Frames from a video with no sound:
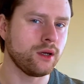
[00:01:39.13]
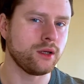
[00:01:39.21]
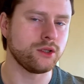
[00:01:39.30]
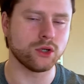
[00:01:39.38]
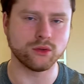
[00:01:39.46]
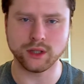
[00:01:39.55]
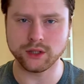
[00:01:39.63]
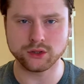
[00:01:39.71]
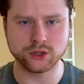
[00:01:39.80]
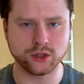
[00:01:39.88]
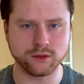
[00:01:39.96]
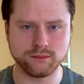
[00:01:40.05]
Don't let
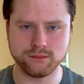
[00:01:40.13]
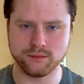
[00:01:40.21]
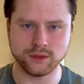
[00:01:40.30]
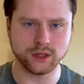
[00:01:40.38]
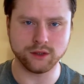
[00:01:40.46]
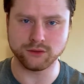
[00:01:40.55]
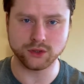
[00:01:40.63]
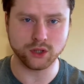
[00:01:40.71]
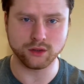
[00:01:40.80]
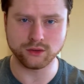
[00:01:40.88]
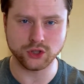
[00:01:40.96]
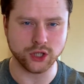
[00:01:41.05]
yourself
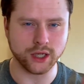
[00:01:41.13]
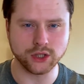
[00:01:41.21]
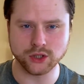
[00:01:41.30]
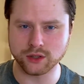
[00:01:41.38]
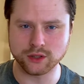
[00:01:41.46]
start changing